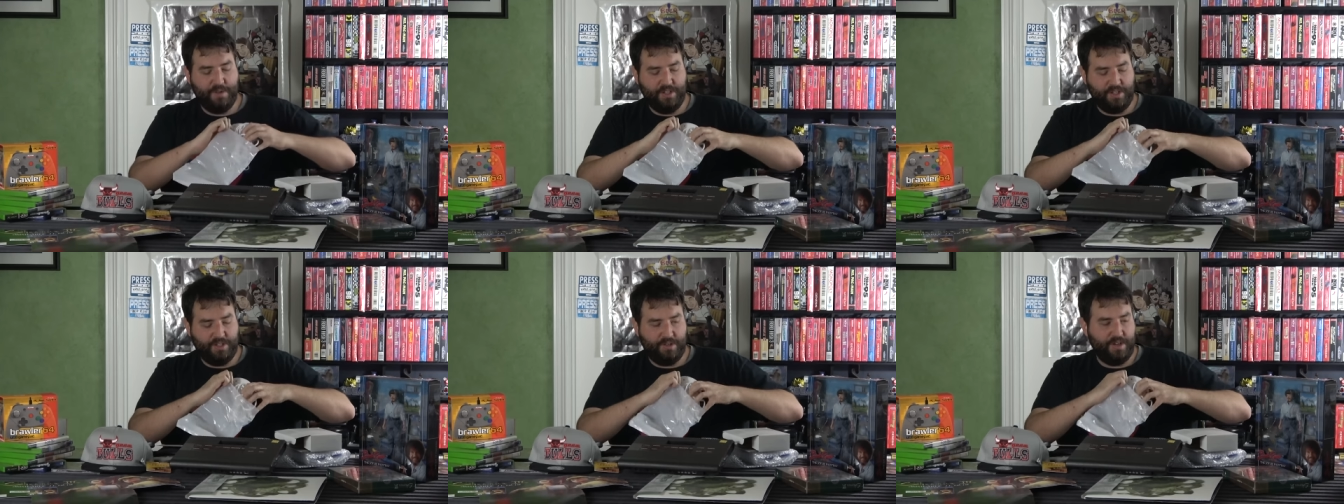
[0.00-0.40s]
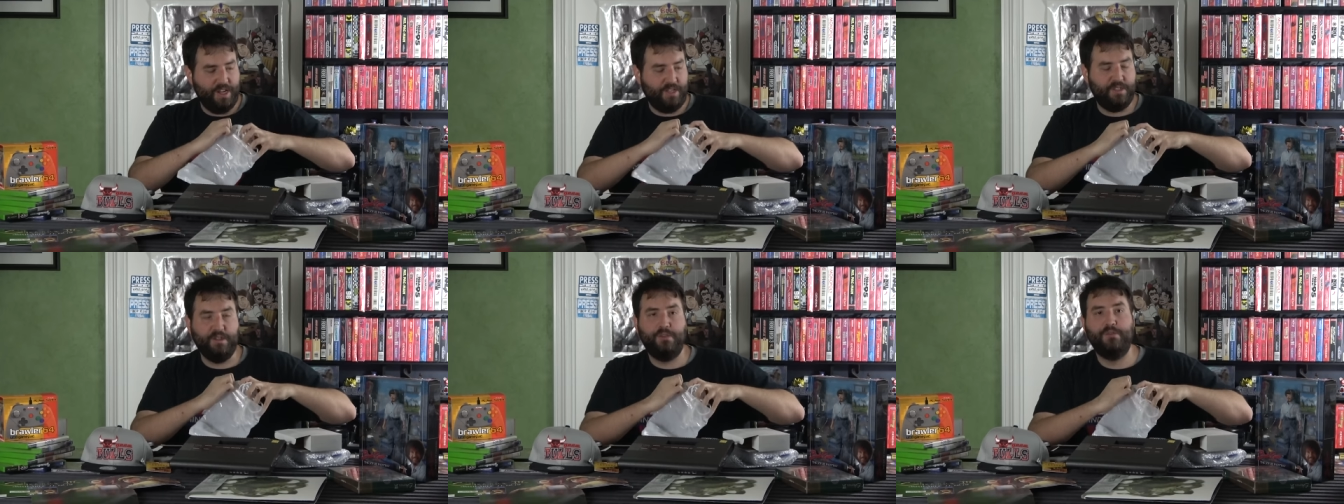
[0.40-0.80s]
That's just a
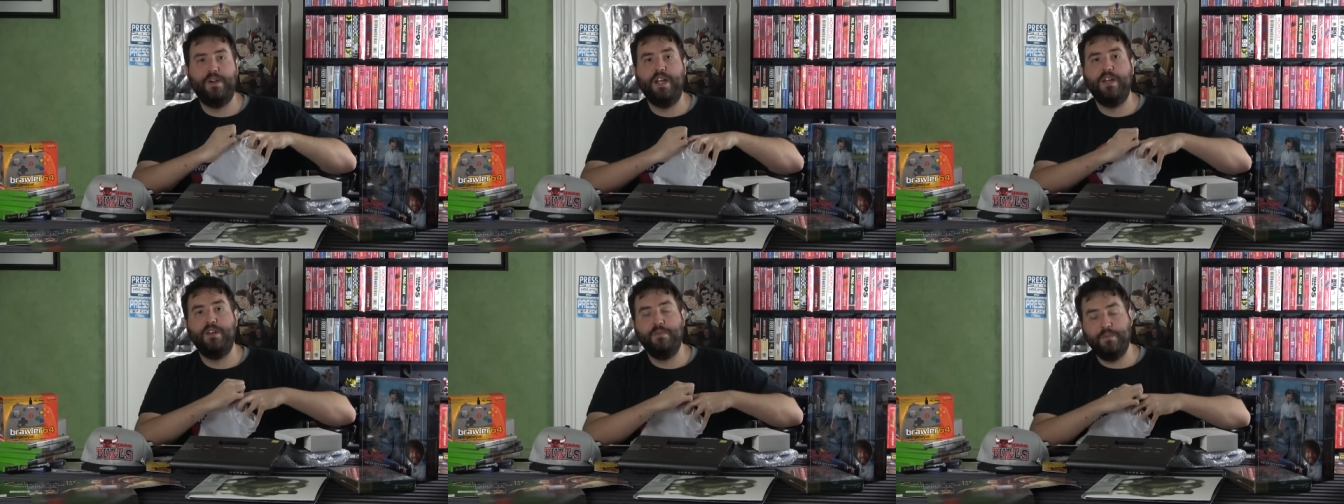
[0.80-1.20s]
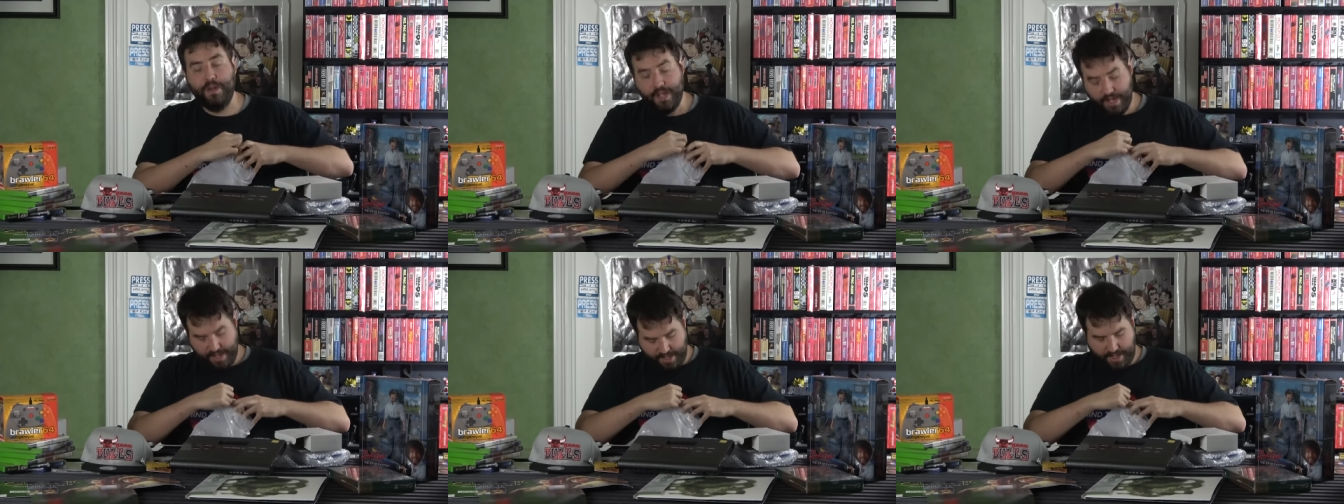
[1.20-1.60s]
nice little random
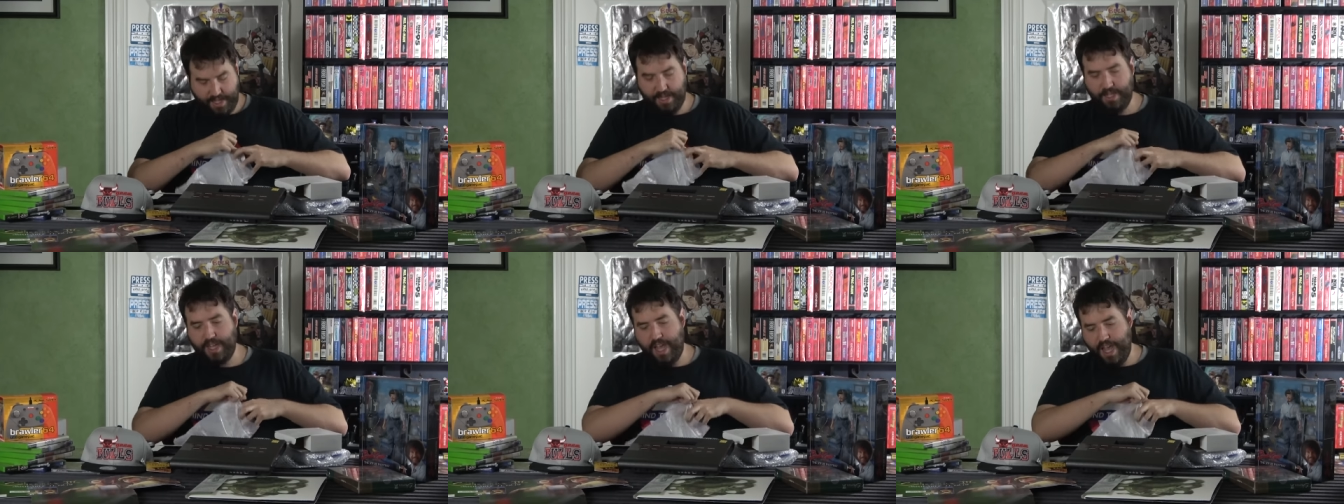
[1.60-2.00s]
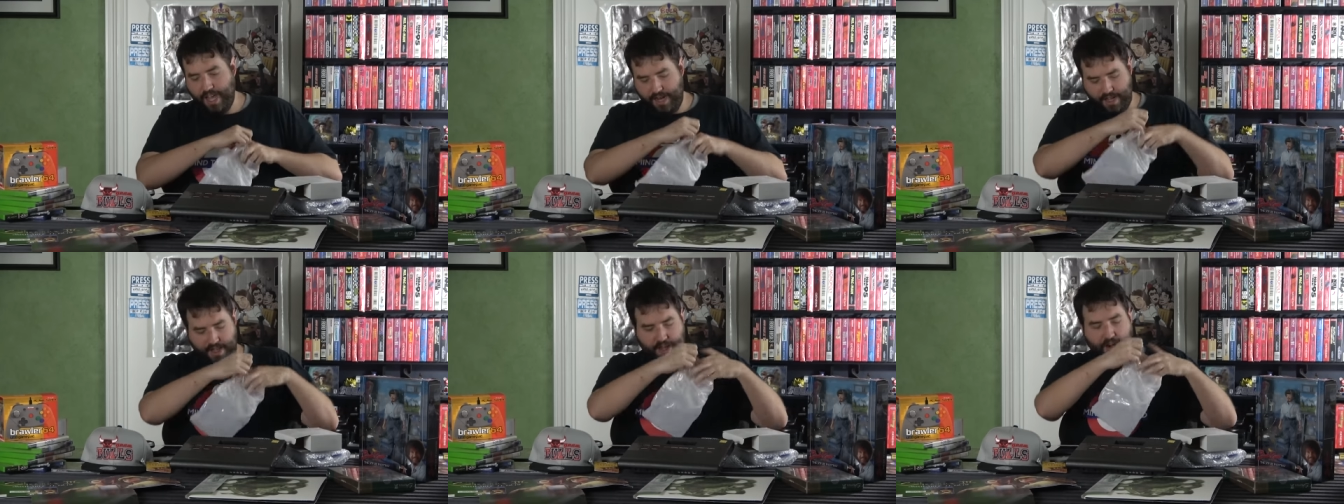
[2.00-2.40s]
thing to
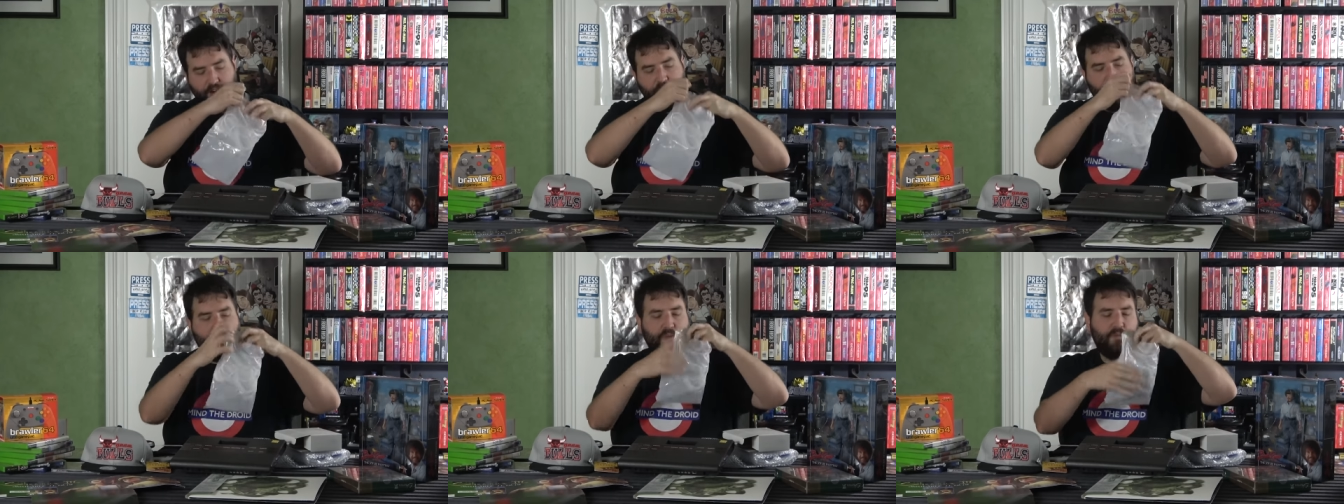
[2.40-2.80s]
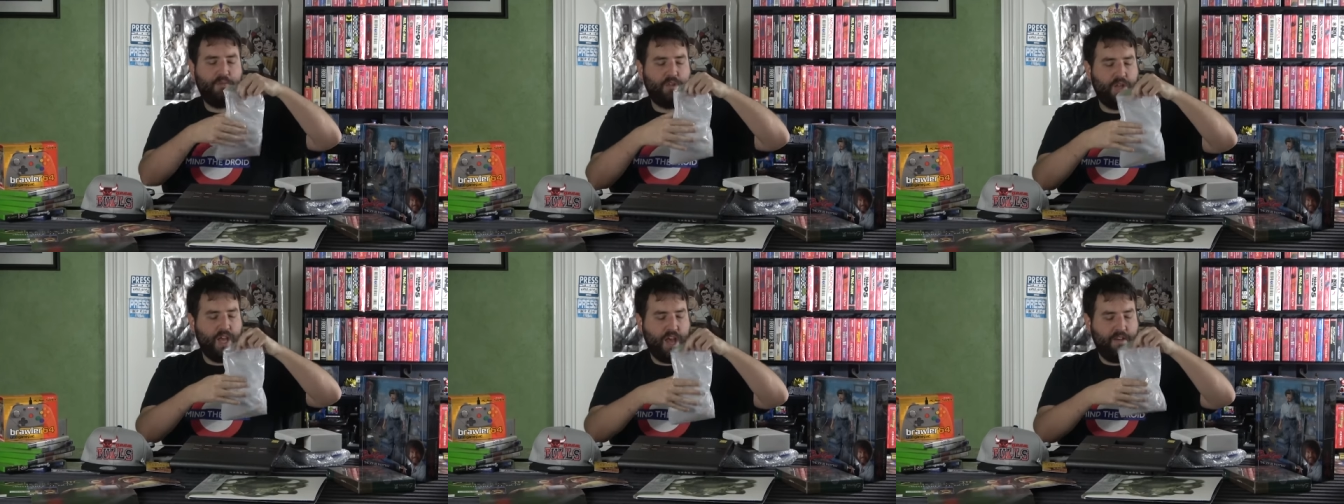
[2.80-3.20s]
add in there
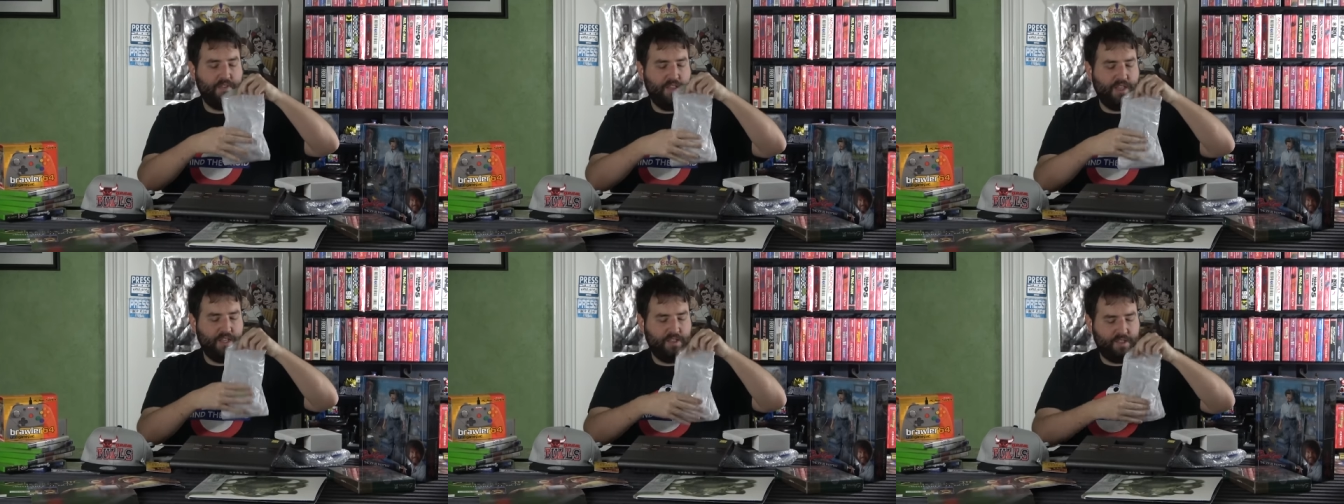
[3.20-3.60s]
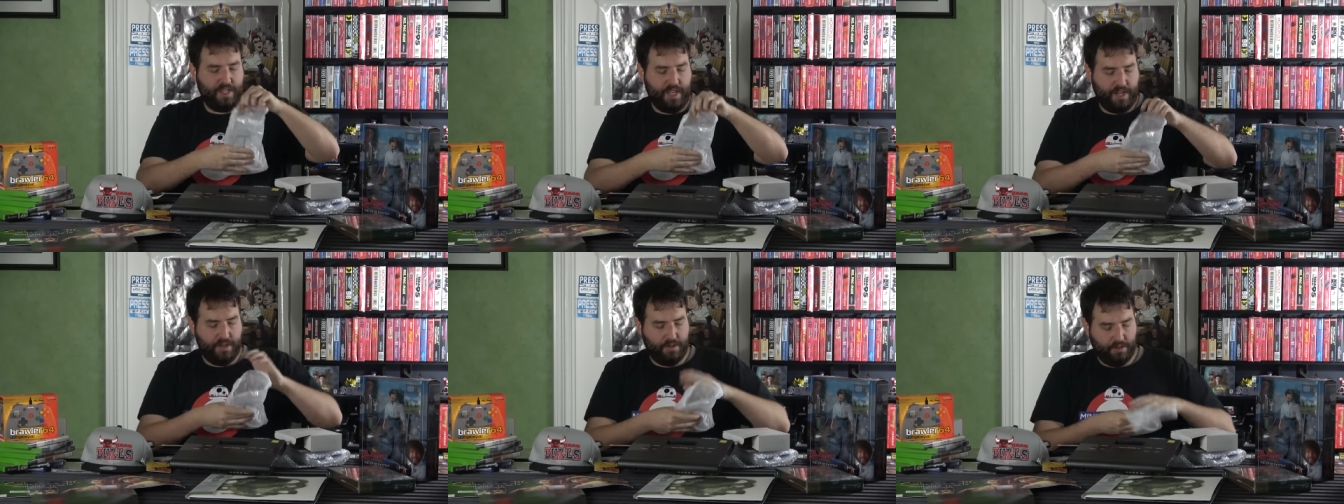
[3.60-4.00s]
to have in the
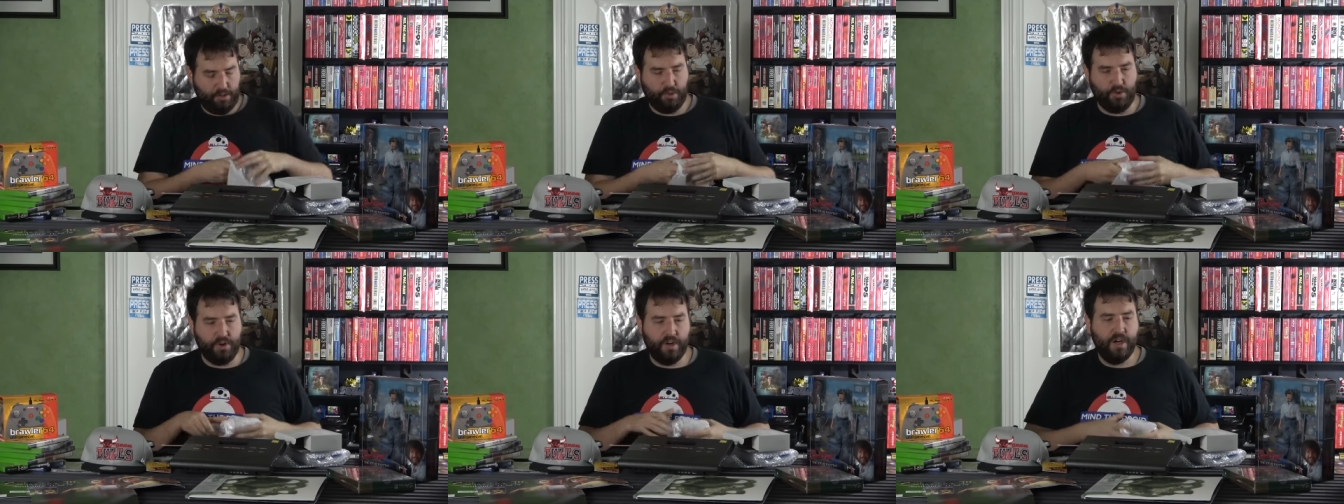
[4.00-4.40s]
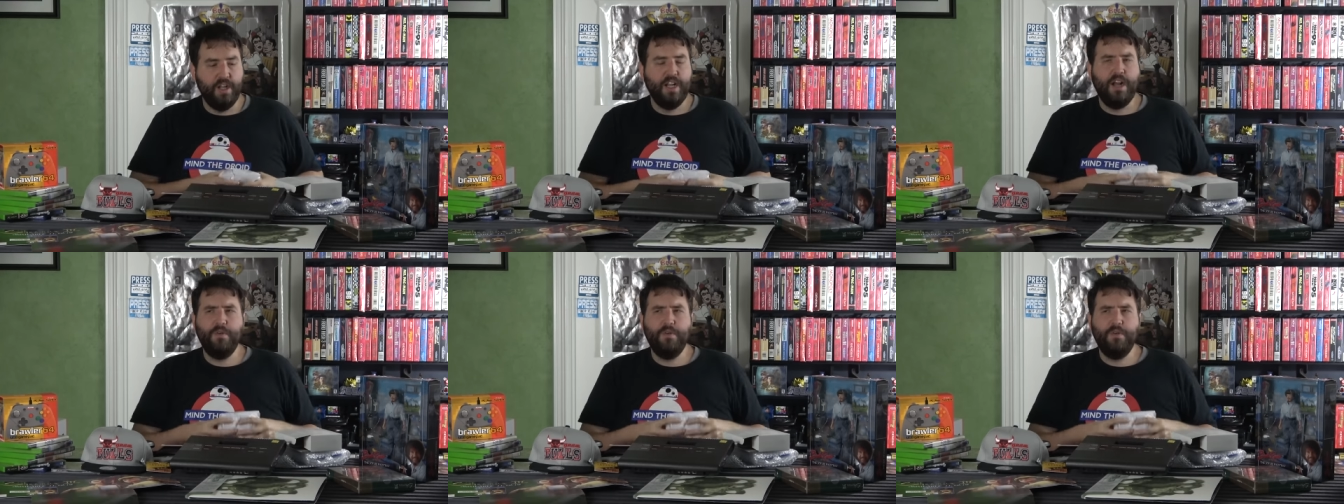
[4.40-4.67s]
Sega lore.